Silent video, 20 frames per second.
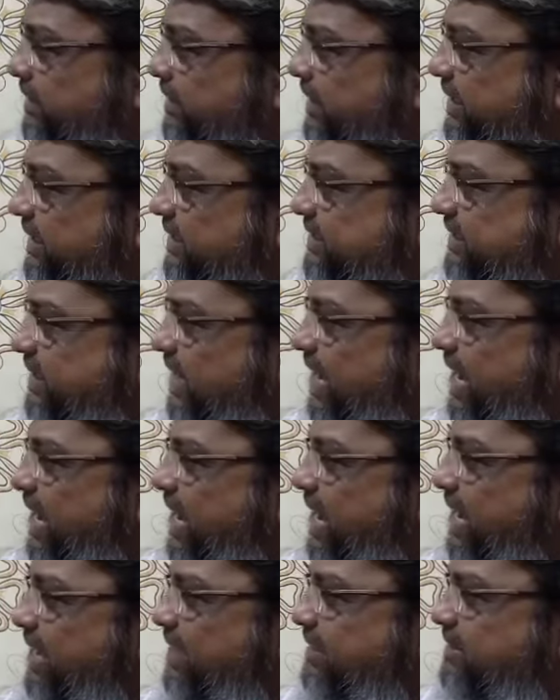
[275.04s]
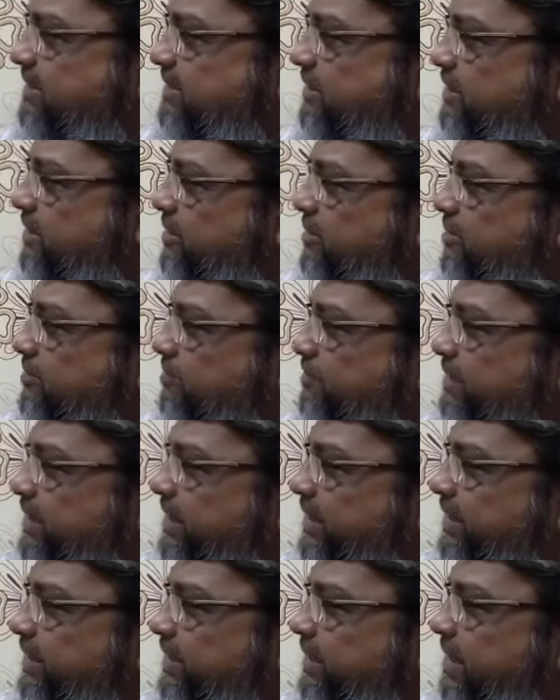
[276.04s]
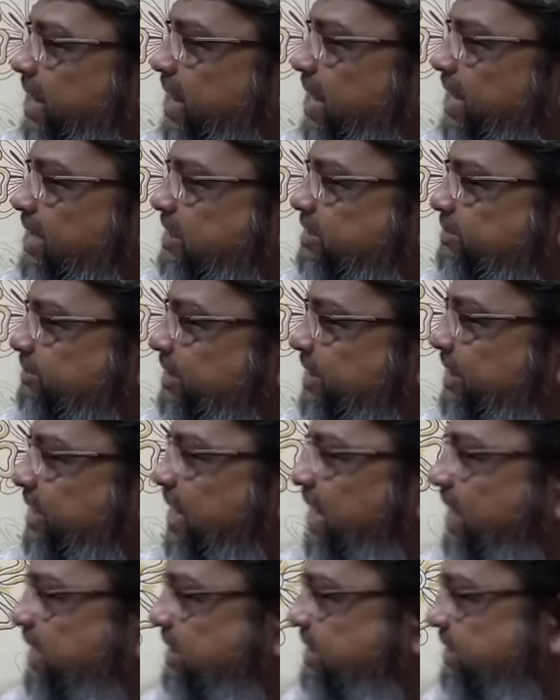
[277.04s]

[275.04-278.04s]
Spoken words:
is as big as the